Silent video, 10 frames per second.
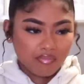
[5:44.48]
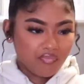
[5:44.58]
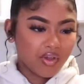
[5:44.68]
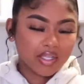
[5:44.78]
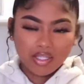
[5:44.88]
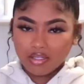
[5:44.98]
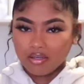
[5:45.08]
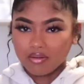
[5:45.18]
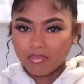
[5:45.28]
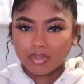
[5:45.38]

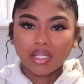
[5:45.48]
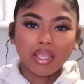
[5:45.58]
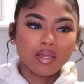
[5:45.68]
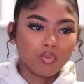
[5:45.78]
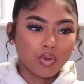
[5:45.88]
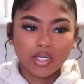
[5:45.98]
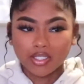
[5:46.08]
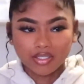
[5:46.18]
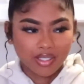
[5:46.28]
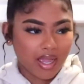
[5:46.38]
fucking plan
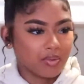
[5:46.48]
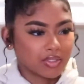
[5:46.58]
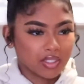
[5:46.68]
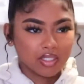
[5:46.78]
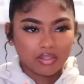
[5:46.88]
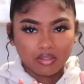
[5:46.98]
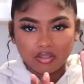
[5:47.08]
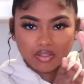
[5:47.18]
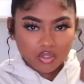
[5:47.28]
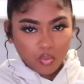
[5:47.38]
was I was gonna
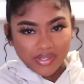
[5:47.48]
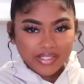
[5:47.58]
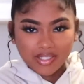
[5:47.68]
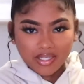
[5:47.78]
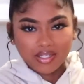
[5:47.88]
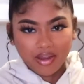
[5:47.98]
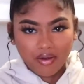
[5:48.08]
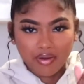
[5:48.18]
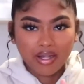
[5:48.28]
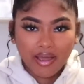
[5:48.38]
squeeze in
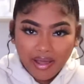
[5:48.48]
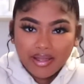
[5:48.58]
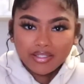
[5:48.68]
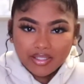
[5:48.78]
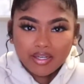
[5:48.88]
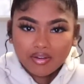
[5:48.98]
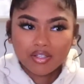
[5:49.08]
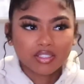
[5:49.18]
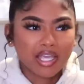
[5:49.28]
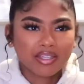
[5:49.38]
there and hide there,
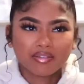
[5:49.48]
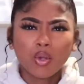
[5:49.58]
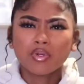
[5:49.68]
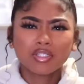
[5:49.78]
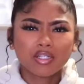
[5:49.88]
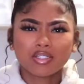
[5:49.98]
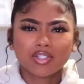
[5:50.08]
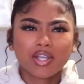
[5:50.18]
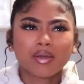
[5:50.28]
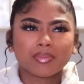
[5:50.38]
because like no one's gonna
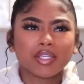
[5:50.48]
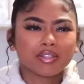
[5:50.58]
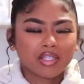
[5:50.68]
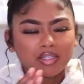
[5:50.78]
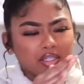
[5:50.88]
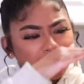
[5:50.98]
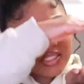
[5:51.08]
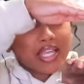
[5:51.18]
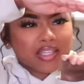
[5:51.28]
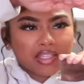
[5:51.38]
check up there.
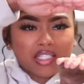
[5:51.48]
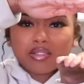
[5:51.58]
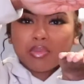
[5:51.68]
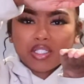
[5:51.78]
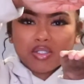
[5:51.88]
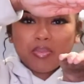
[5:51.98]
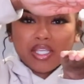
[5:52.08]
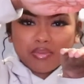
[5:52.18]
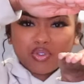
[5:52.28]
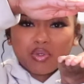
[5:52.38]
It's like this much
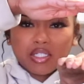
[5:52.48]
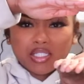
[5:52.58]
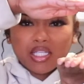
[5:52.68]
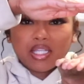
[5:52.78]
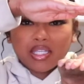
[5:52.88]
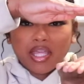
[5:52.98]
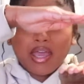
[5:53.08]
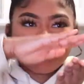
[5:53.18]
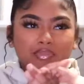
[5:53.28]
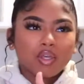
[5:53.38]
space between the ceiling and
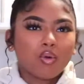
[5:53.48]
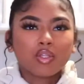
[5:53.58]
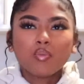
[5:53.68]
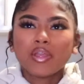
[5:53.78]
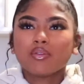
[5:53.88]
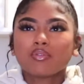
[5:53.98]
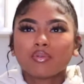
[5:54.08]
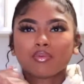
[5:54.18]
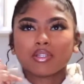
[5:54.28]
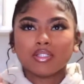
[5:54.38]
that. The only way you
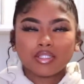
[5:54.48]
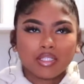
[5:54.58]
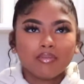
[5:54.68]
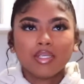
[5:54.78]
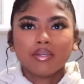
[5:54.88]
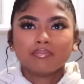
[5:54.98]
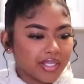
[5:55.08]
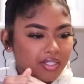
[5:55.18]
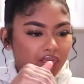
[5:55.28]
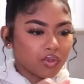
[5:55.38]
could really see me
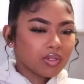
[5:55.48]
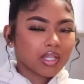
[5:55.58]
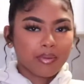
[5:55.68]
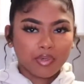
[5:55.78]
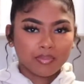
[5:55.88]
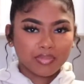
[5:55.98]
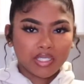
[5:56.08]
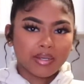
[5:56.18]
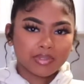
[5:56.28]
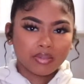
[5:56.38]
is if you climb up
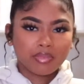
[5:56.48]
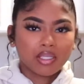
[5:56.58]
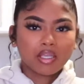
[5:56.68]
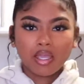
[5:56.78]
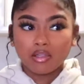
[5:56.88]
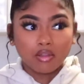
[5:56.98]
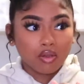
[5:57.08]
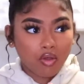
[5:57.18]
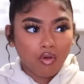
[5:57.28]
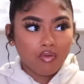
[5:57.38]
top something and
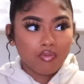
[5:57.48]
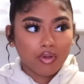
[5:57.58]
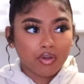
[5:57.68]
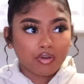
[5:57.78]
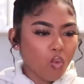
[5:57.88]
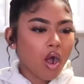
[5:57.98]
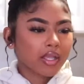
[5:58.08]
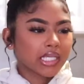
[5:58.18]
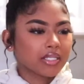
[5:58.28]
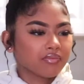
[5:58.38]
look over,
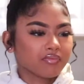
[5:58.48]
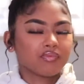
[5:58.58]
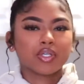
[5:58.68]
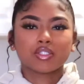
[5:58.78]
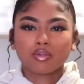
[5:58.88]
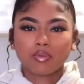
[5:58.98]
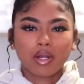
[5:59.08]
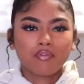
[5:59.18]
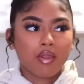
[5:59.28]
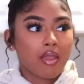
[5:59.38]
walk-in freezer or
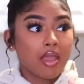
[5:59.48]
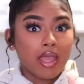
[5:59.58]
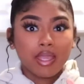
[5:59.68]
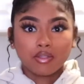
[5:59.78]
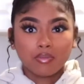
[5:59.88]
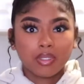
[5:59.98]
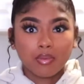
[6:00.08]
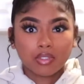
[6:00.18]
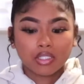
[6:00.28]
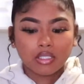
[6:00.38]
whatever, and you'll be
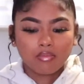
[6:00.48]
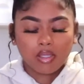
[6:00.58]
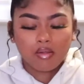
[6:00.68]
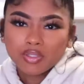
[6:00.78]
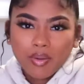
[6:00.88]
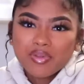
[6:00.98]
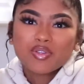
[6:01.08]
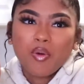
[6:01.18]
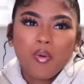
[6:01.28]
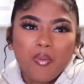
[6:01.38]
able to see me. So that was
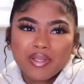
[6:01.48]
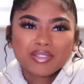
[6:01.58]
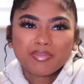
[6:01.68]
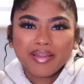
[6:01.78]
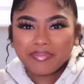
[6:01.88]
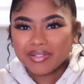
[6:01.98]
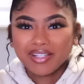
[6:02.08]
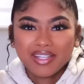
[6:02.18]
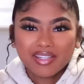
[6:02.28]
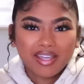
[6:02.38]
always my
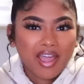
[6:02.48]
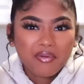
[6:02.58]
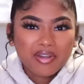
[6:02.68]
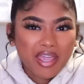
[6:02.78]
plan. Like, I already